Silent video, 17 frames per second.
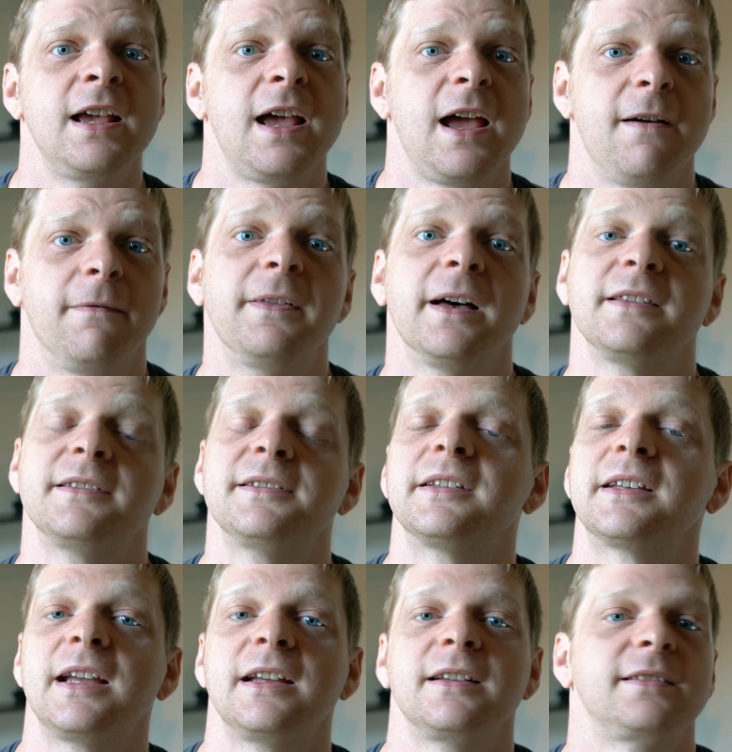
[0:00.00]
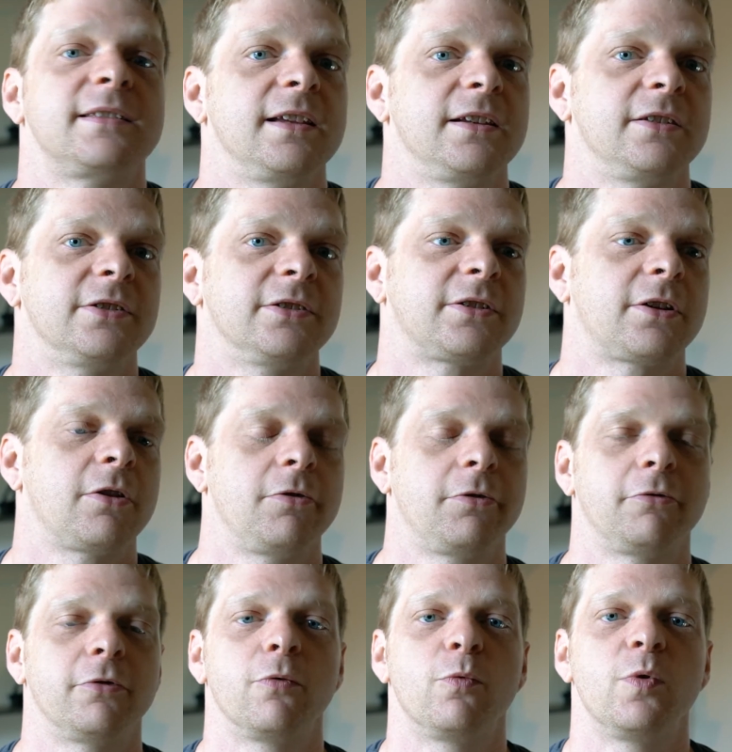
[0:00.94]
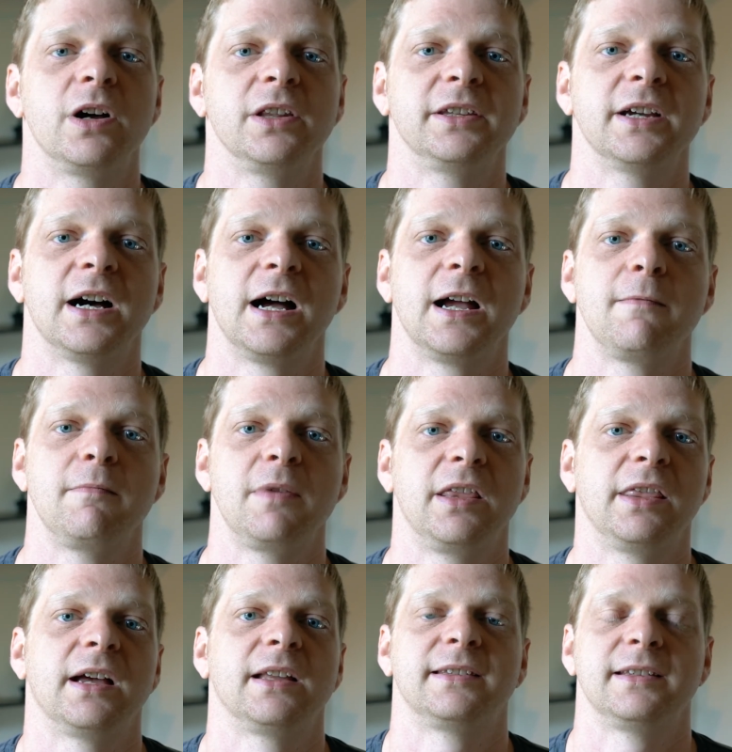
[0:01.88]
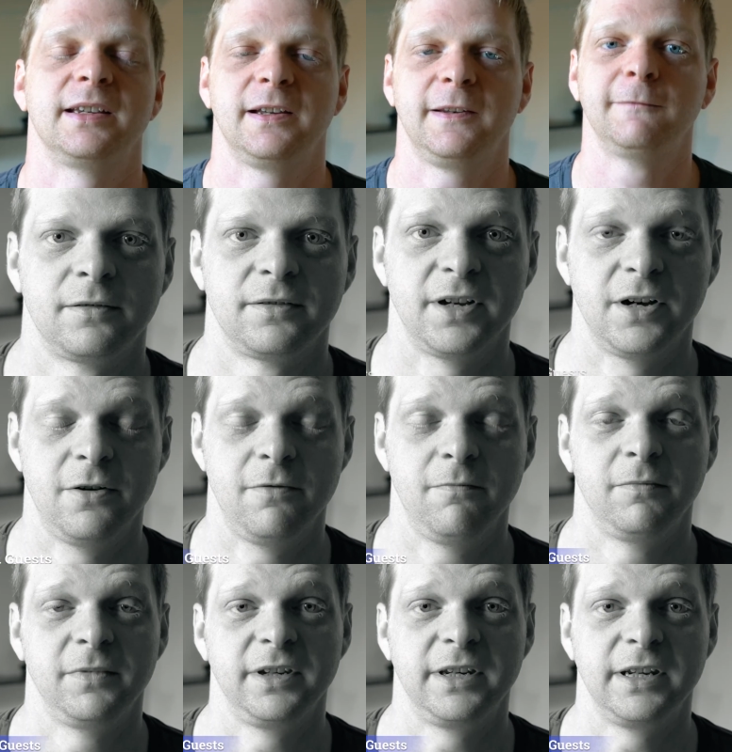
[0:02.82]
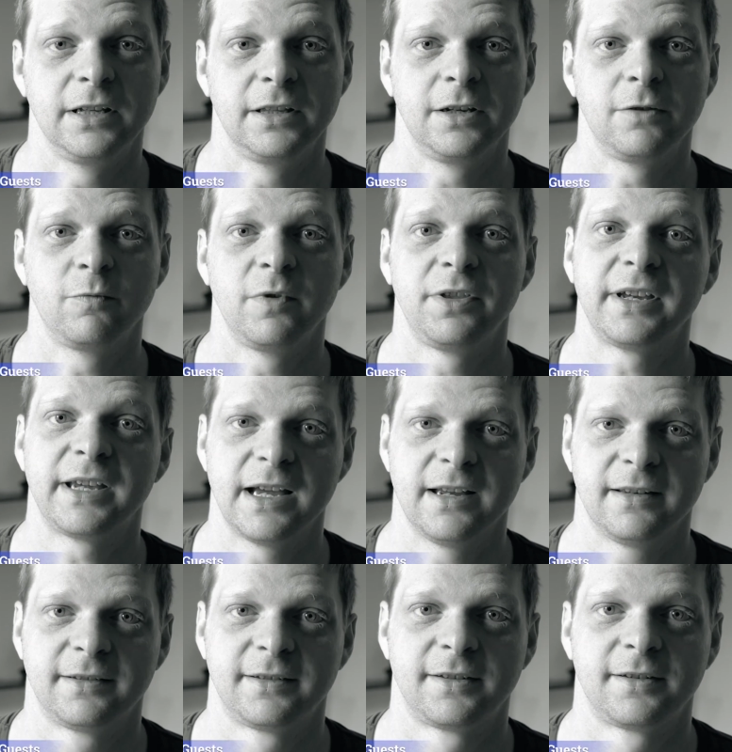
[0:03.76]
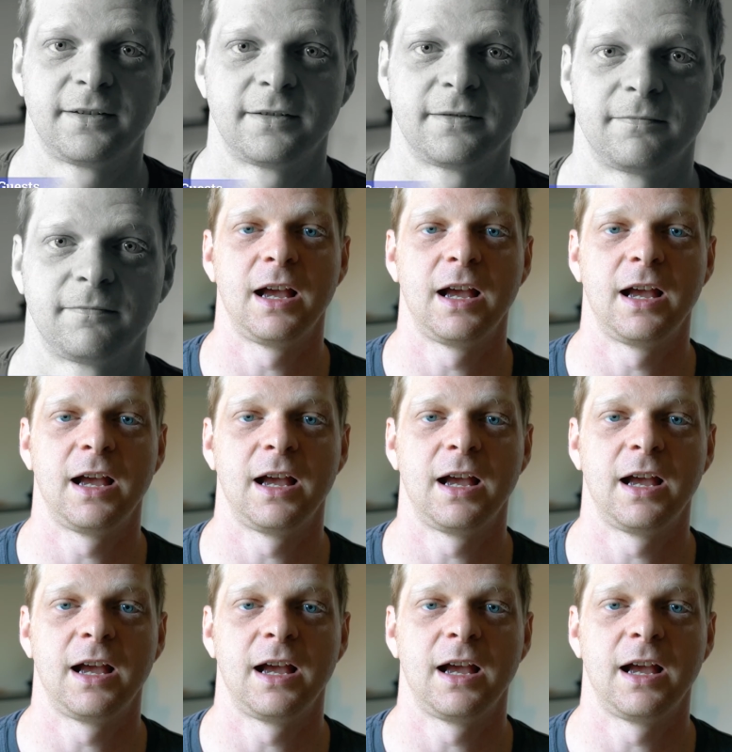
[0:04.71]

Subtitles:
If that's the case, they just go through 1 time and that's it. So, dealing with the guests.